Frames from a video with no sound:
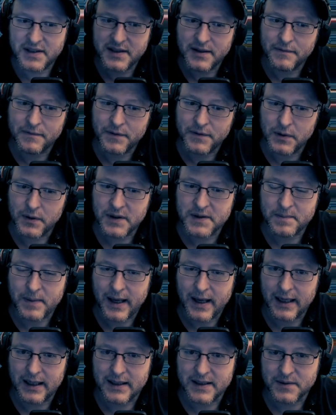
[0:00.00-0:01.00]
and Furies
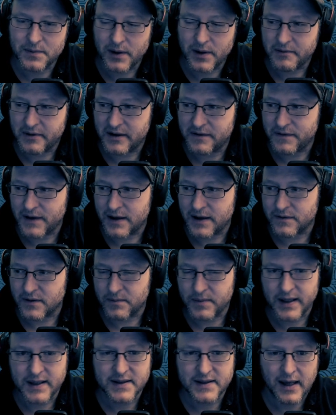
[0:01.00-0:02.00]
Pain is one of my favourite
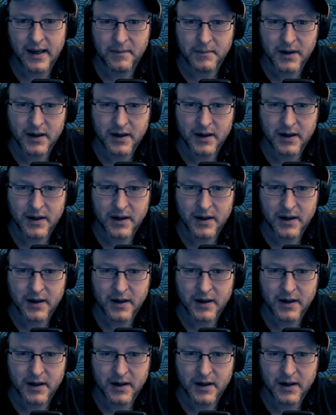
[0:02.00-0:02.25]
base game